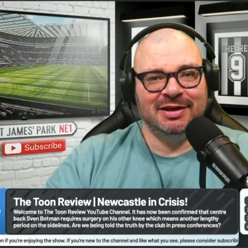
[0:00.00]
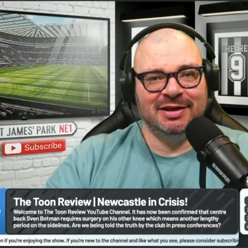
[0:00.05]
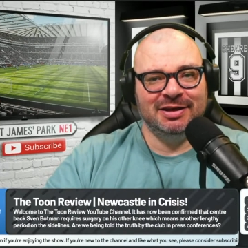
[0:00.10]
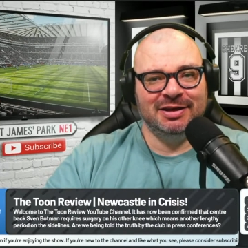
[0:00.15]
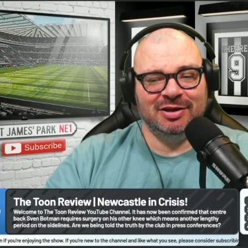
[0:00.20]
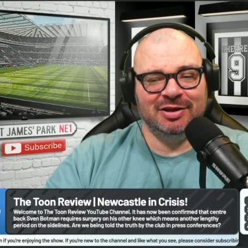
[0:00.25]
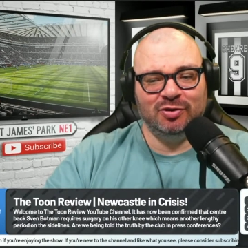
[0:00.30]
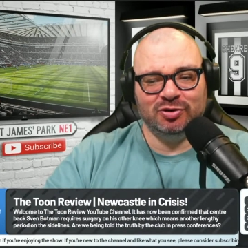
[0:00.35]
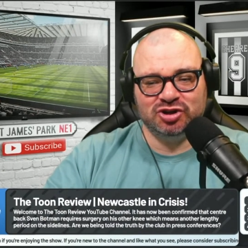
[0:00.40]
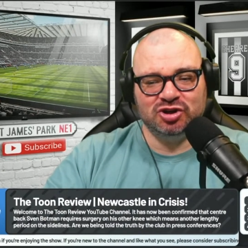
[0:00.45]

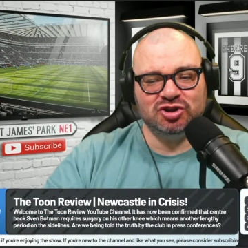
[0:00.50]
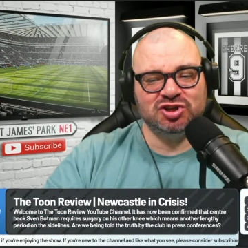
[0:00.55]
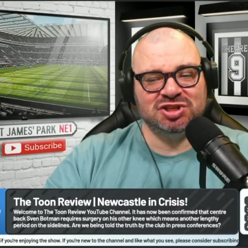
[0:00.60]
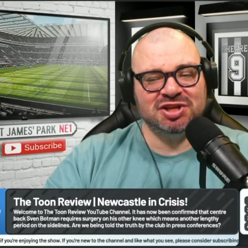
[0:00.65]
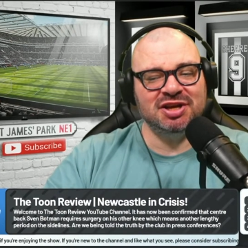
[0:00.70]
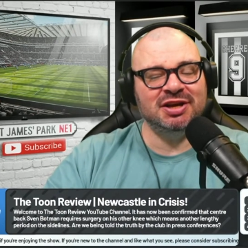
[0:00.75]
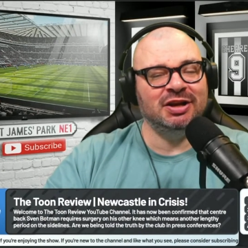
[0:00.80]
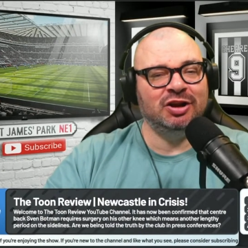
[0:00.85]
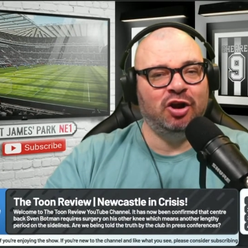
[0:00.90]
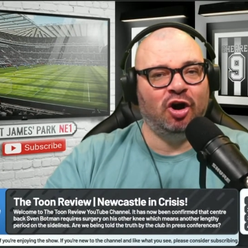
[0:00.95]
You know, just
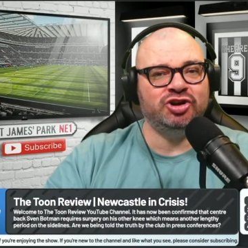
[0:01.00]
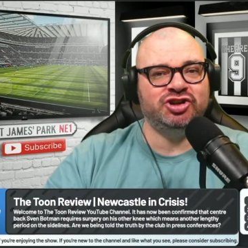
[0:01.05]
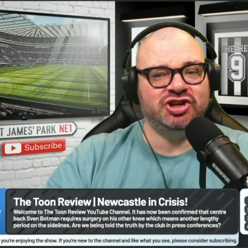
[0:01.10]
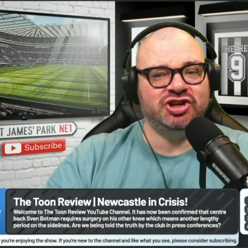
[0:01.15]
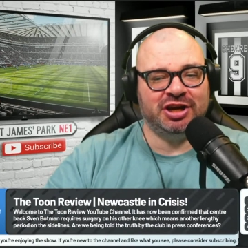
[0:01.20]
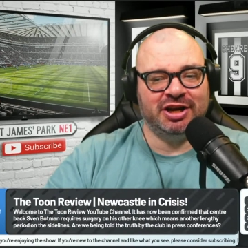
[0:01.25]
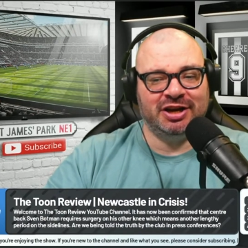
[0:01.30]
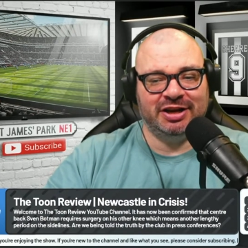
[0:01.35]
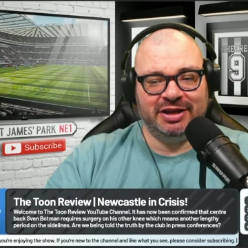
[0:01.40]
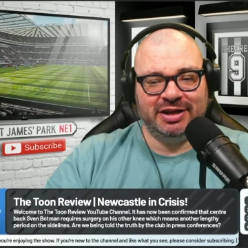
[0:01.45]
think
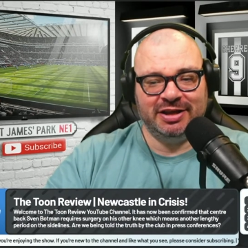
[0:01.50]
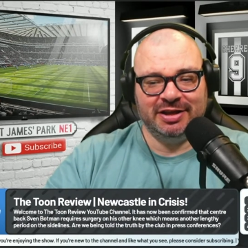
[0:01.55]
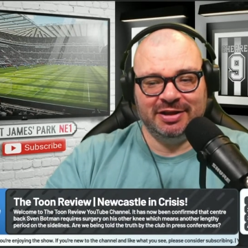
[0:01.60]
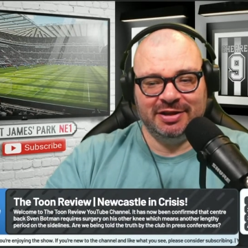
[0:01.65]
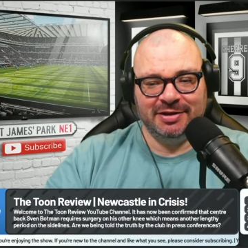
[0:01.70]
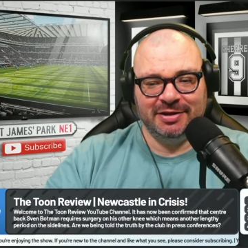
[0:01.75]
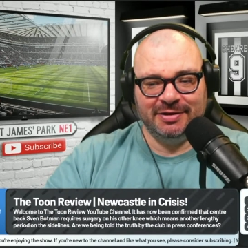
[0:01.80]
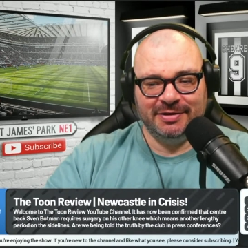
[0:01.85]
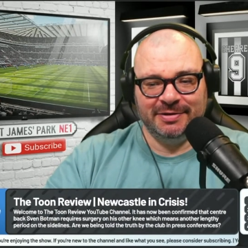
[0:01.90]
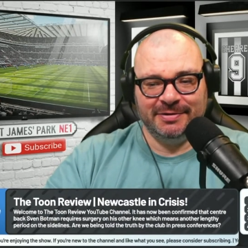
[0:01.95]
logically.
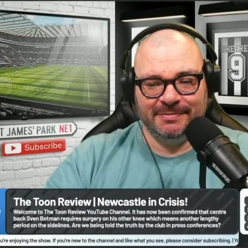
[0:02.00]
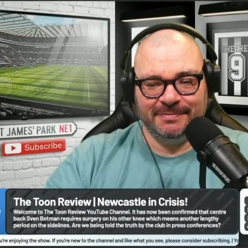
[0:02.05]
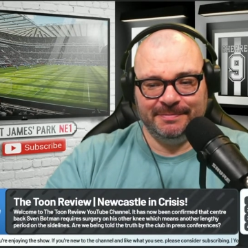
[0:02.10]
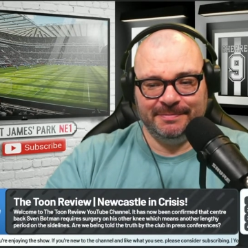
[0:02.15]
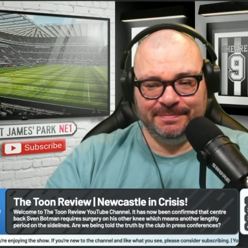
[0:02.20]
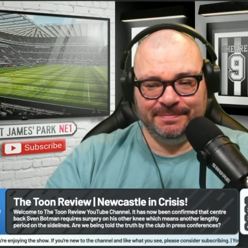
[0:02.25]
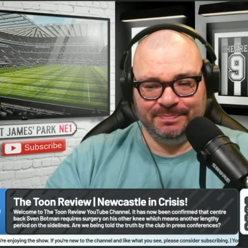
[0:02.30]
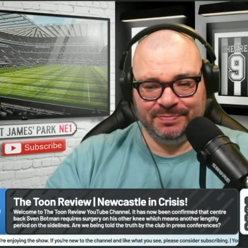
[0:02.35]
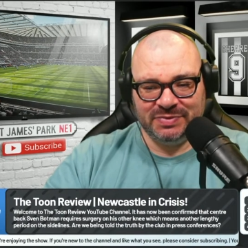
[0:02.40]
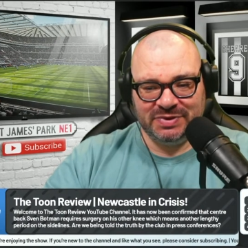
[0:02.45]

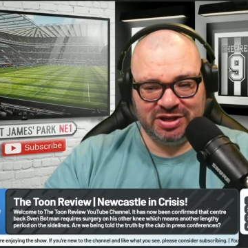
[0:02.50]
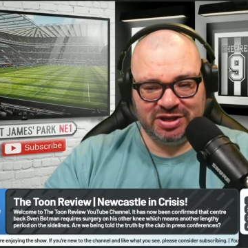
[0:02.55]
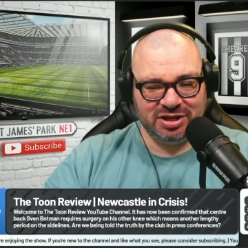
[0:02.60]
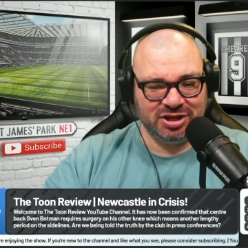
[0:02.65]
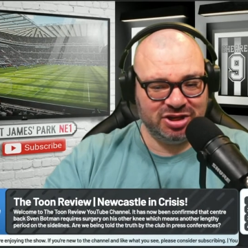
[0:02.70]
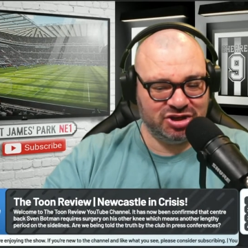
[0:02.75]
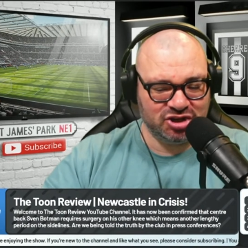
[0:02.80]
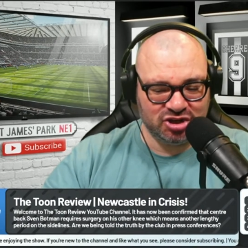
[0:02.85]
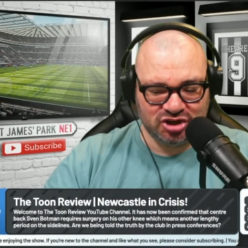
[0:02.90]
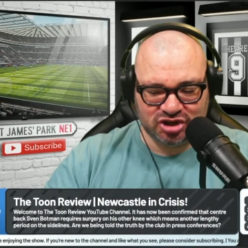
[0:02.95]

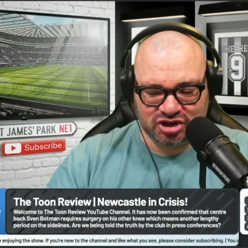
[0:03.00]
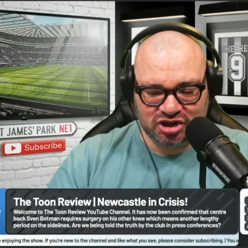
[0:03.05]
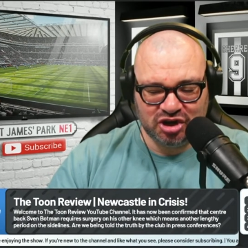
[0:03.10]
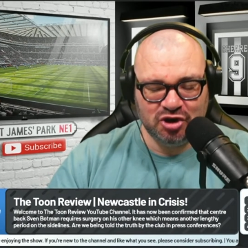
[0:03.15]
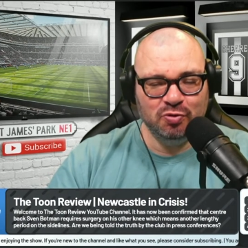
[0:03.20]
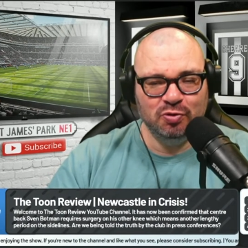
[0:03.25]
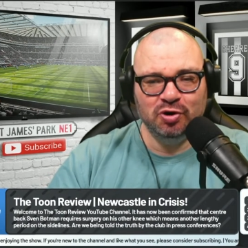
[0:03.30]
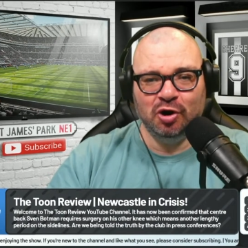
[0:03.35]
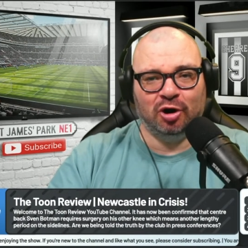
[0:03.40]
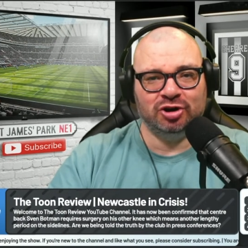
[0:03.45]
You just
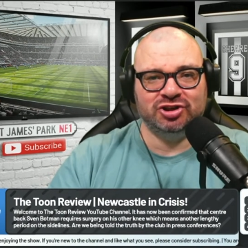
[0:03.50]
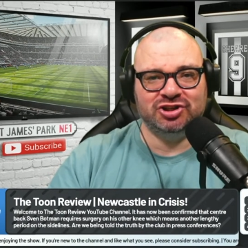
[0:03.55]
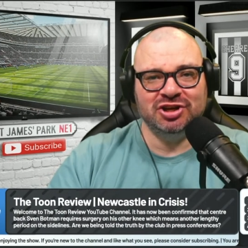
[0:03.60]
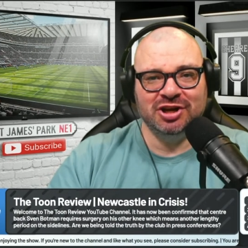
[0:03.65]
do not